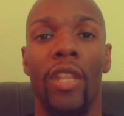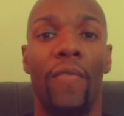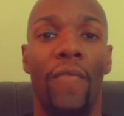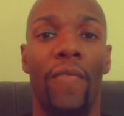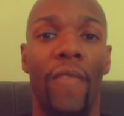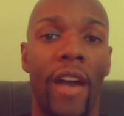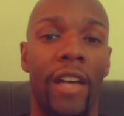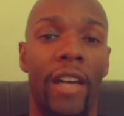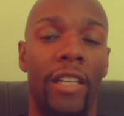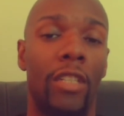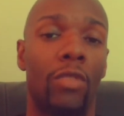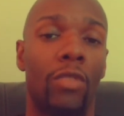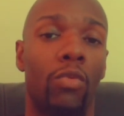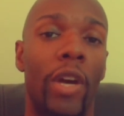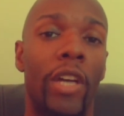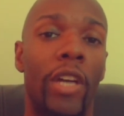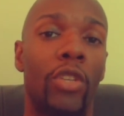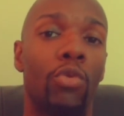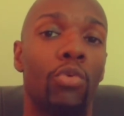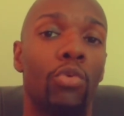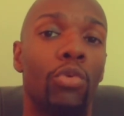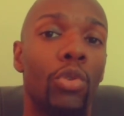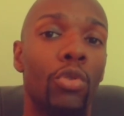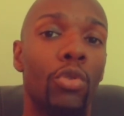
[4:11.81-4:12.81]
The fastest
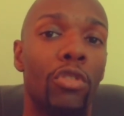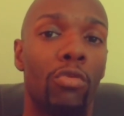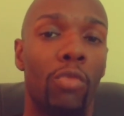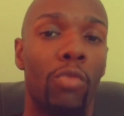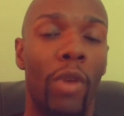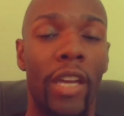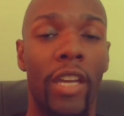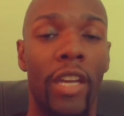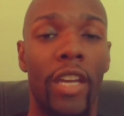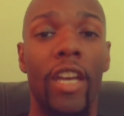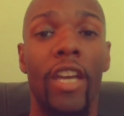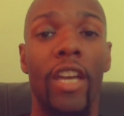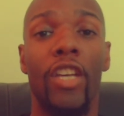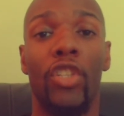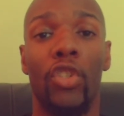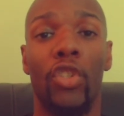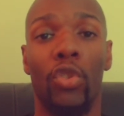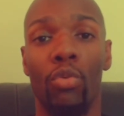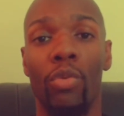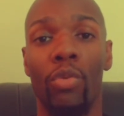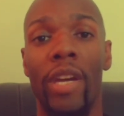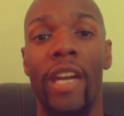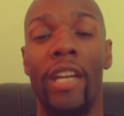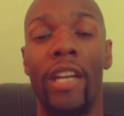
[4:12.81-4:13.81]
way to lose weight is
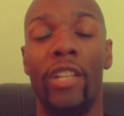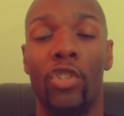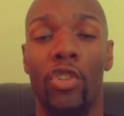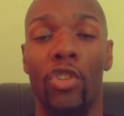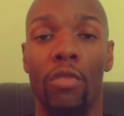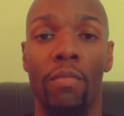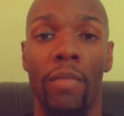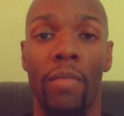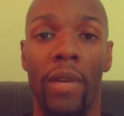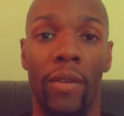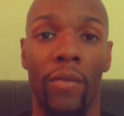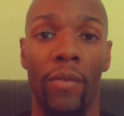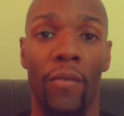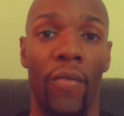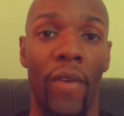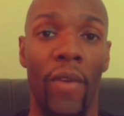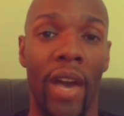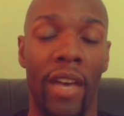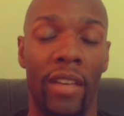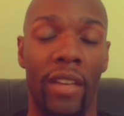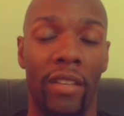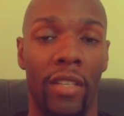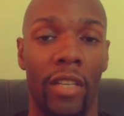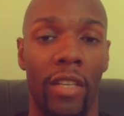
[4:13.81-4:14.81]
through intermittent
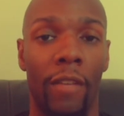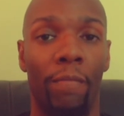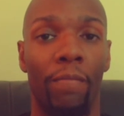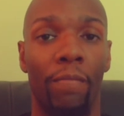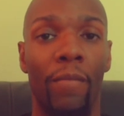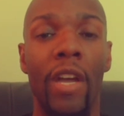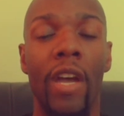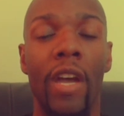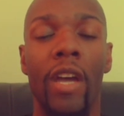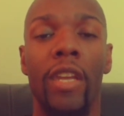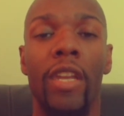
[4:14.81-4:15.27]
fasting.